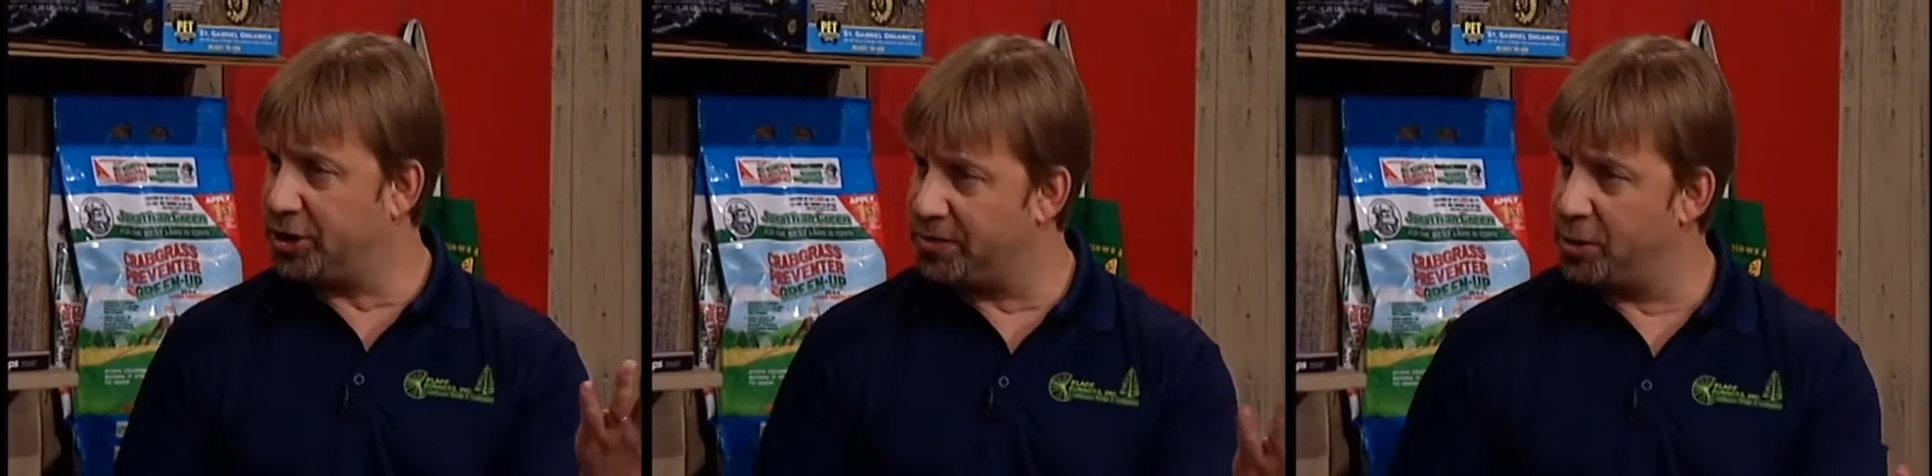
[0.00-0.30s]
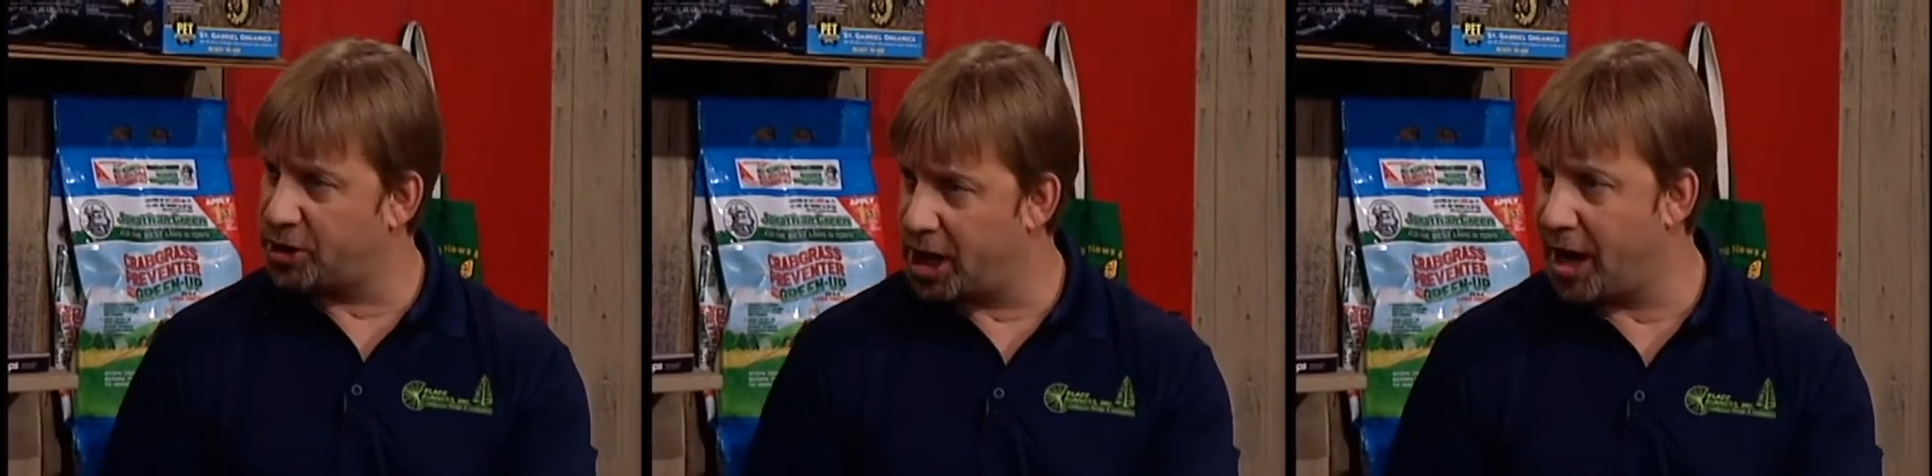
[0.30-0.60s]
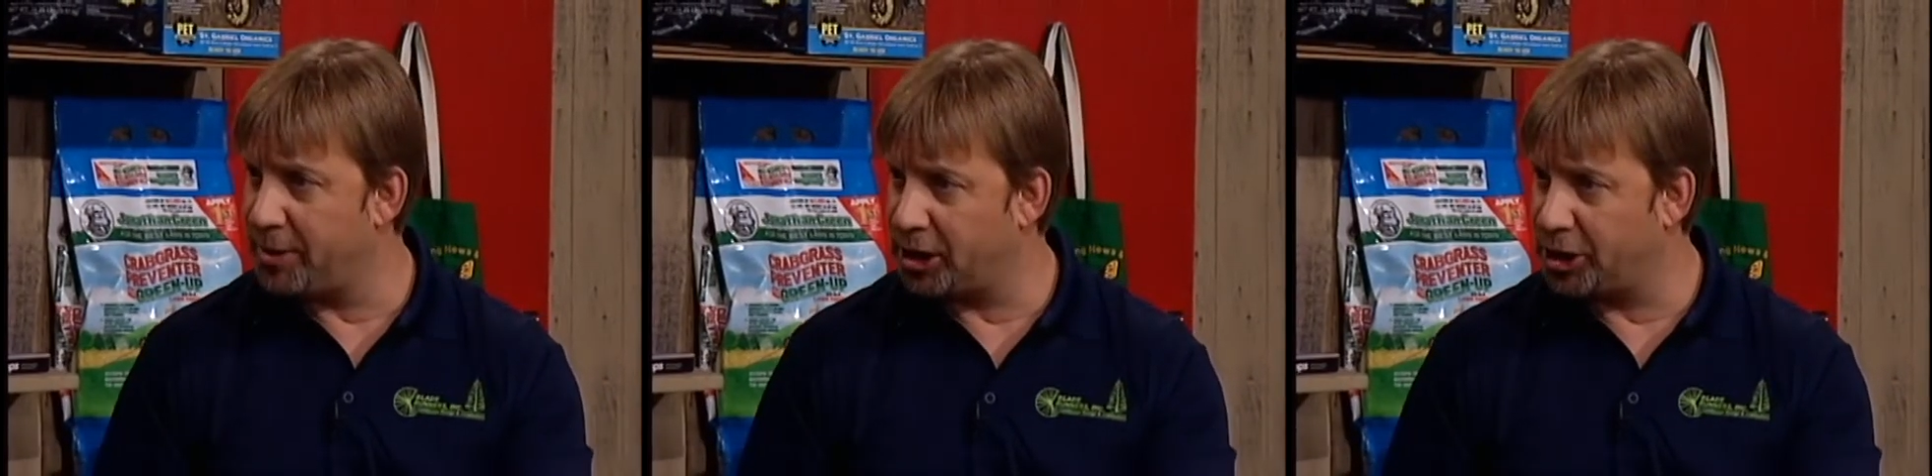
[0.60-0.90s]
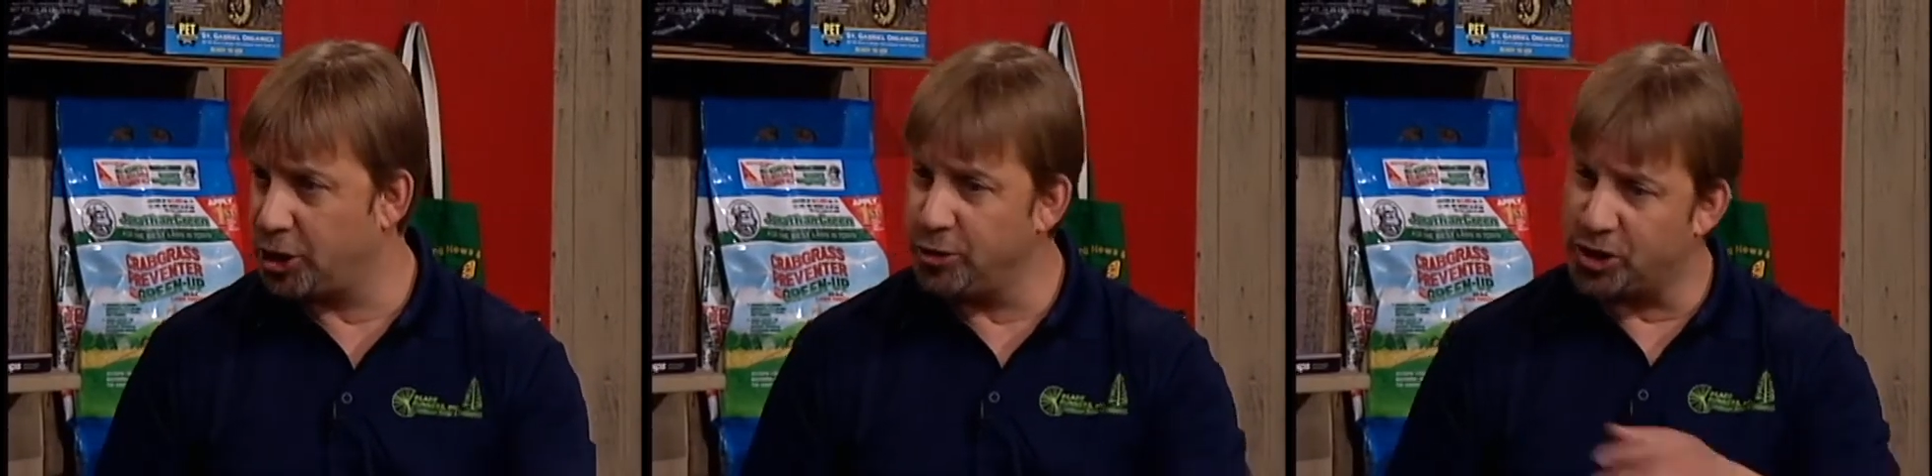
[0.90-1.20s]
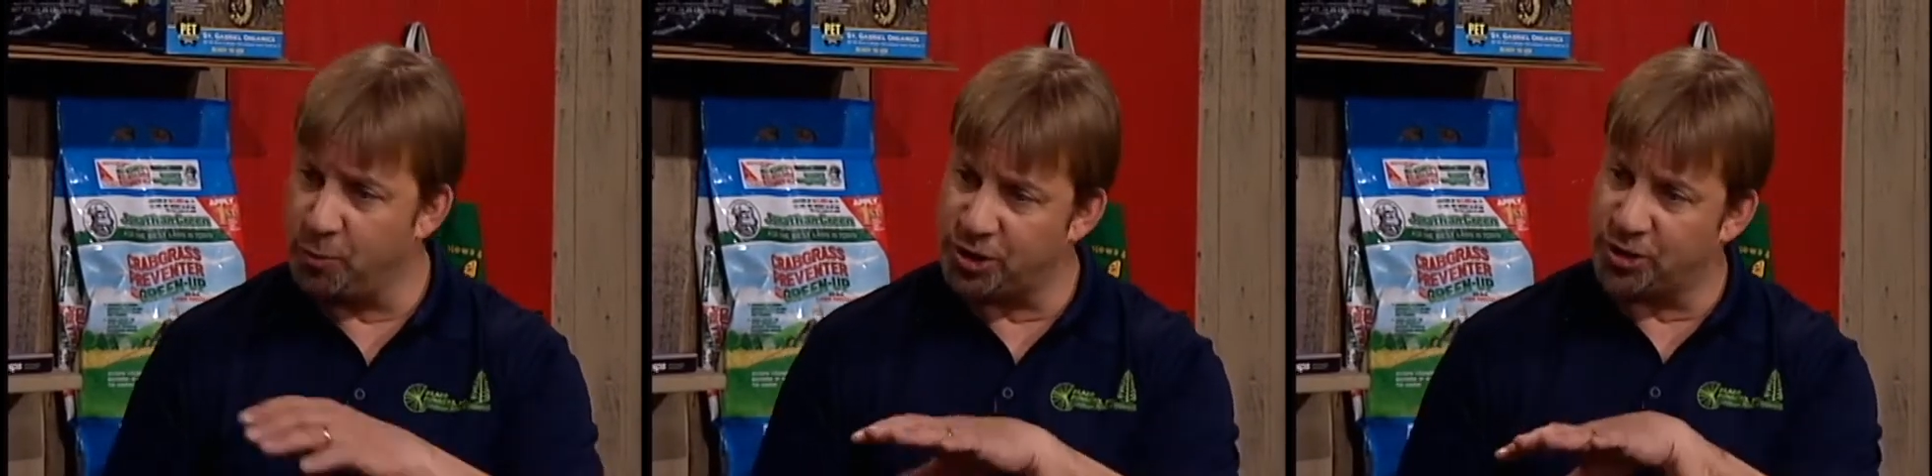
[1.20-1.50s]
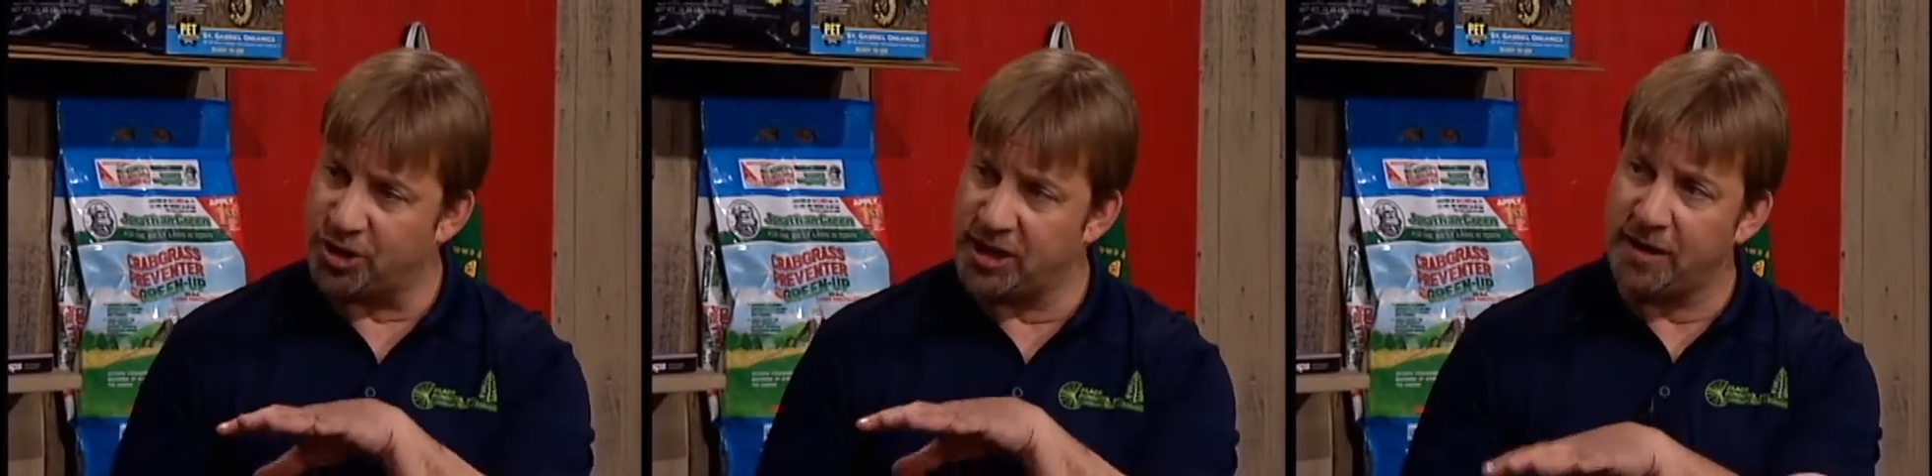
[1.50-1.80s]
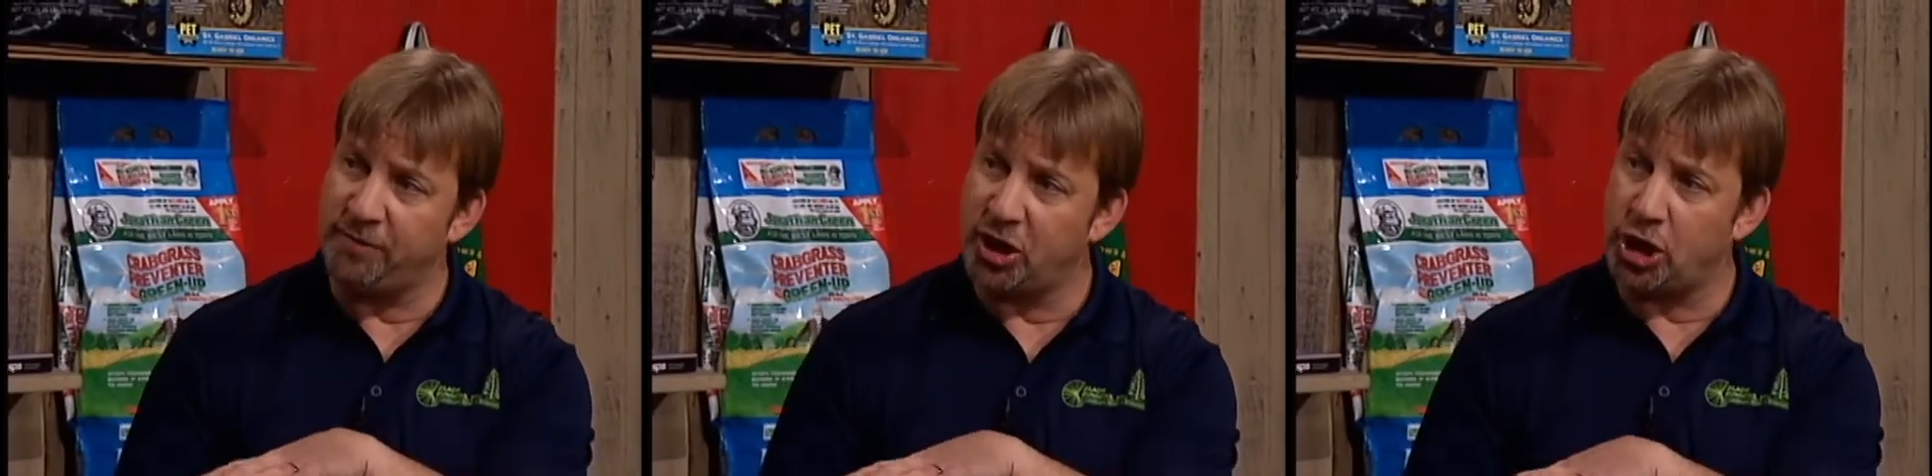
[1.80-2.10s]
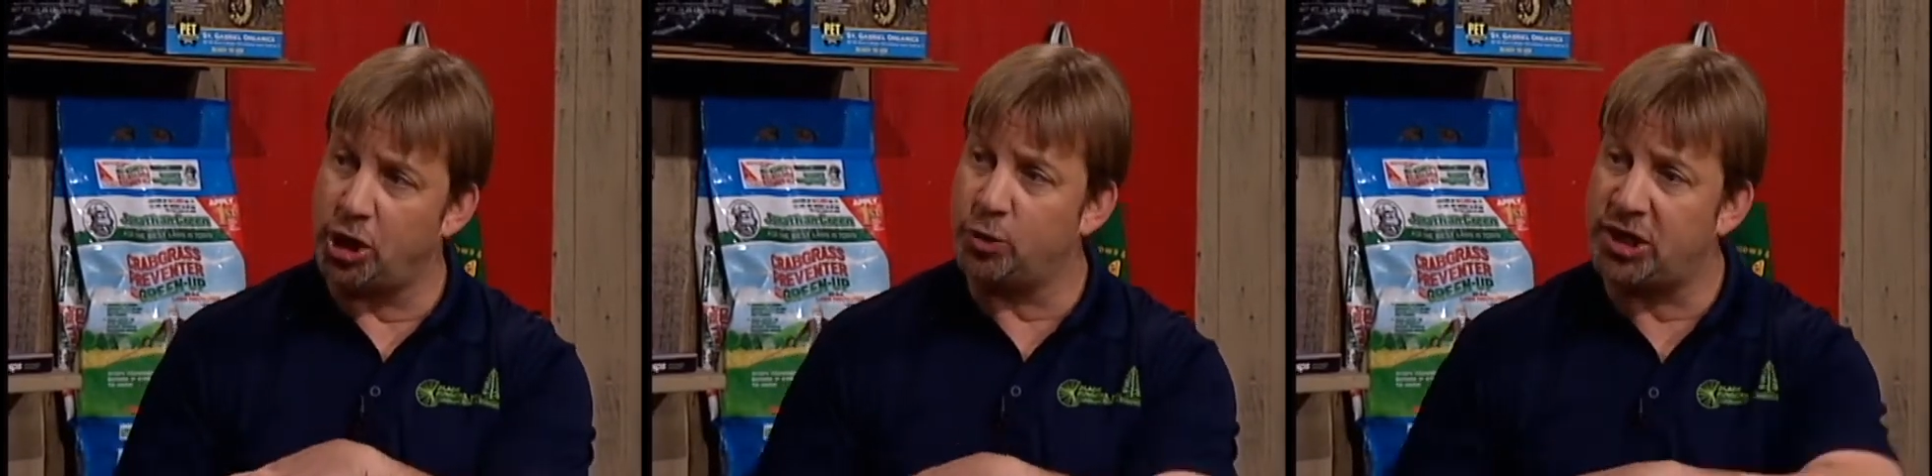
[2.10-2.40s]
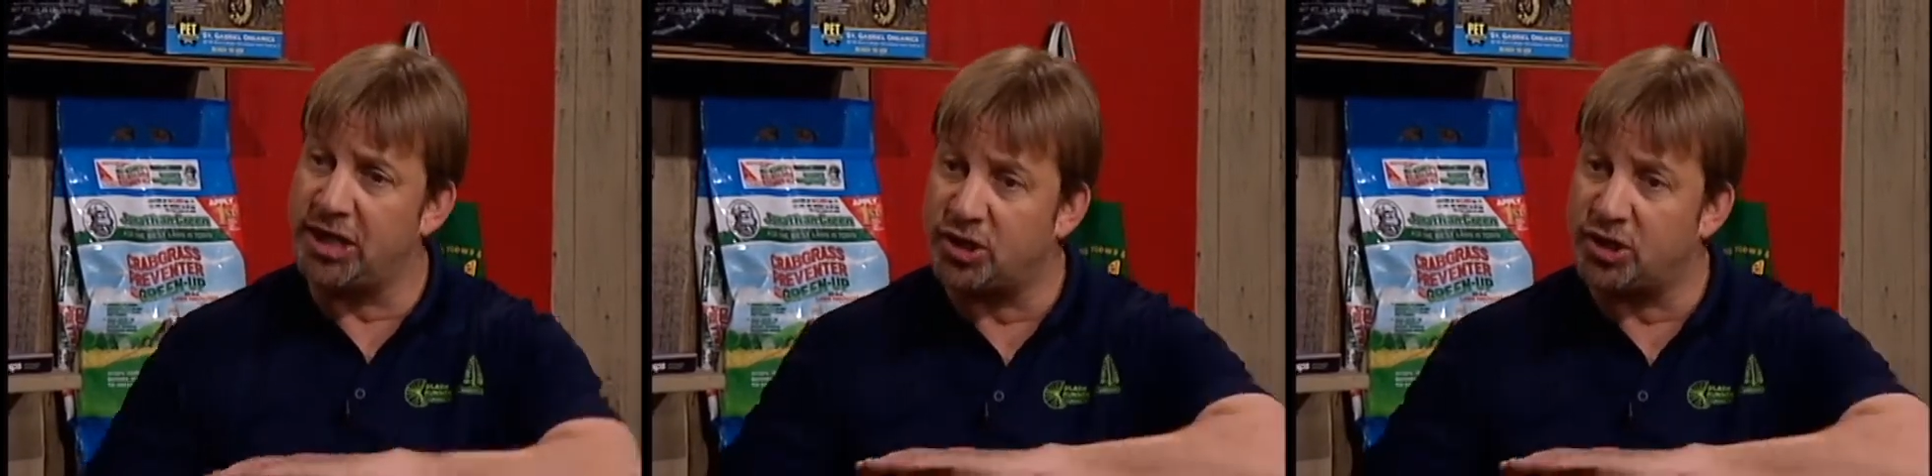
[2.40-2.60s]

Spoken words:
is the most commonly used, and what you're seeing VDOT